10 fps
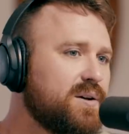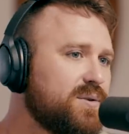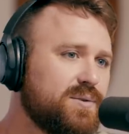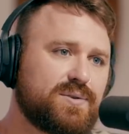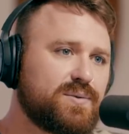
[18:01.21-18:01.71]

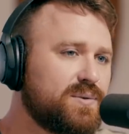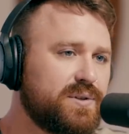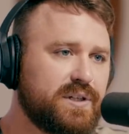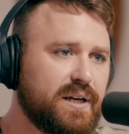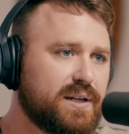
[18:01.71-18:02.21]
goes through
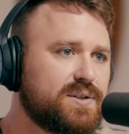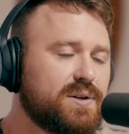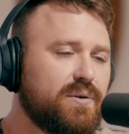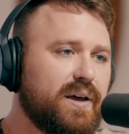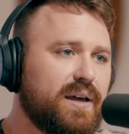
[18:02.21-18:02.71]
shit.
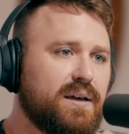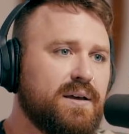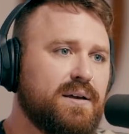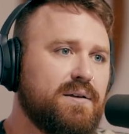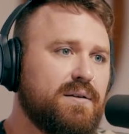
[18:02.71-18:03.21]
So like
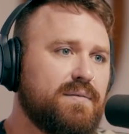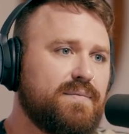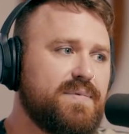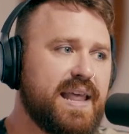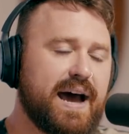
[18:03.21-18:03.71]

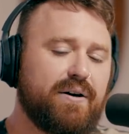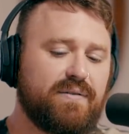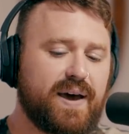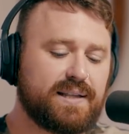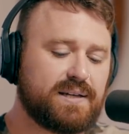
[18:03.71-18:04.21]
now
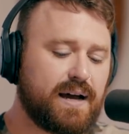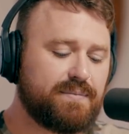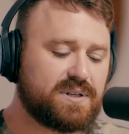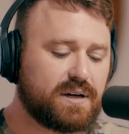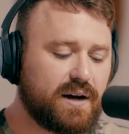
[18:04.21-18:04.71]
I've had
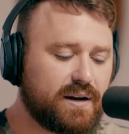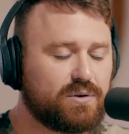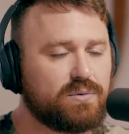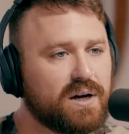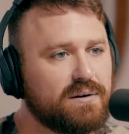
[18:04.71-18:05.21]
time to kind
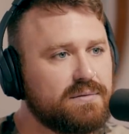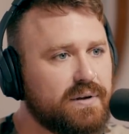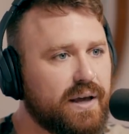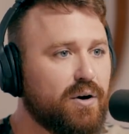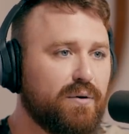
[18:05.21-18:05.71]
of grow
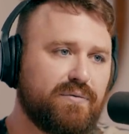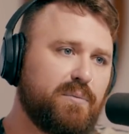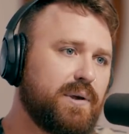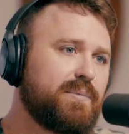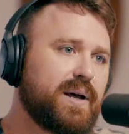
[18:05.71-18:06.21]
and
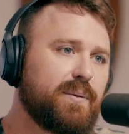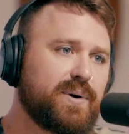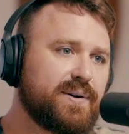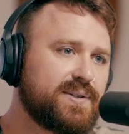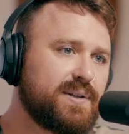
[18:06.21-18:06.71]
hopefully be a better
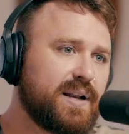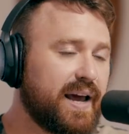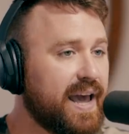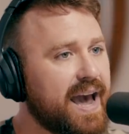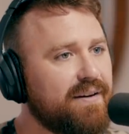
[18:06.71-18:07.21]
person and
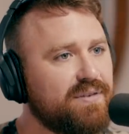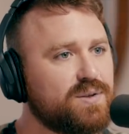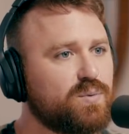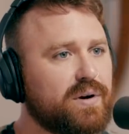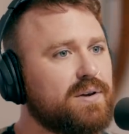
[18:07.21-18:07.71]
I have
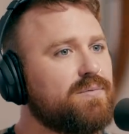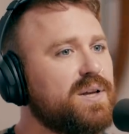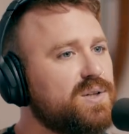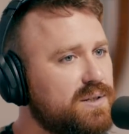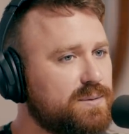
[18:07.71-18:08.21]
these working
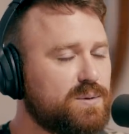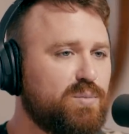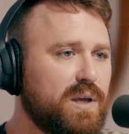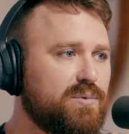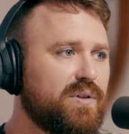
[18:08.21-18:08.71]
relationships
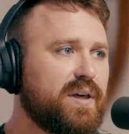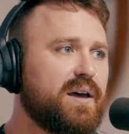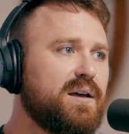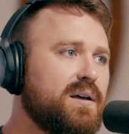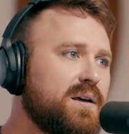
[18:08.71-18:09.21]
with people
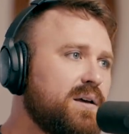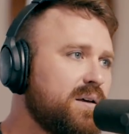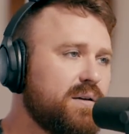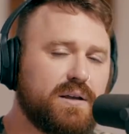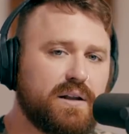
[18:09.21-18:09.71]
that
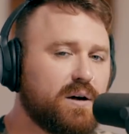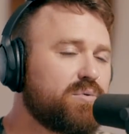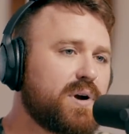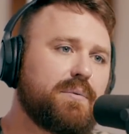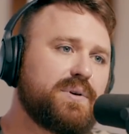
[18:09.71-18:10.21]
you know,
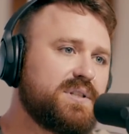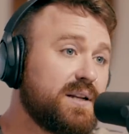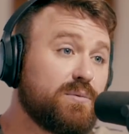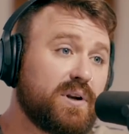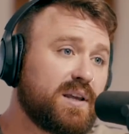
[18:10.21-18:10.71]
probably
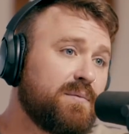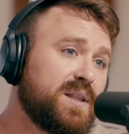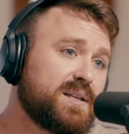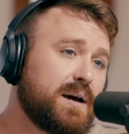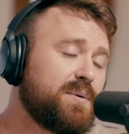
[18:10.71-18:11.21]
didn't want to give
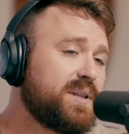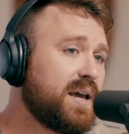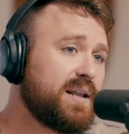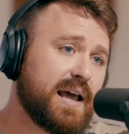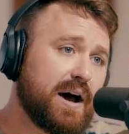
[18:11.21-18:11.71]
me the time of
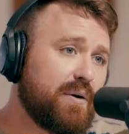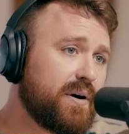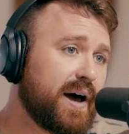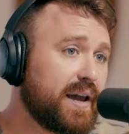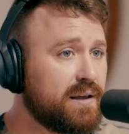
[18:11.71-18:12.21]
day. And
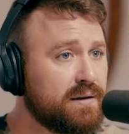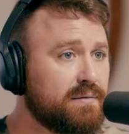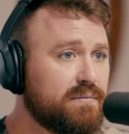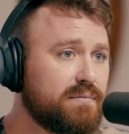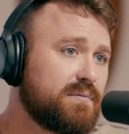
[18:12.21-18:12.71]
now I
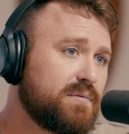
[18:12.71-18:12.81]
can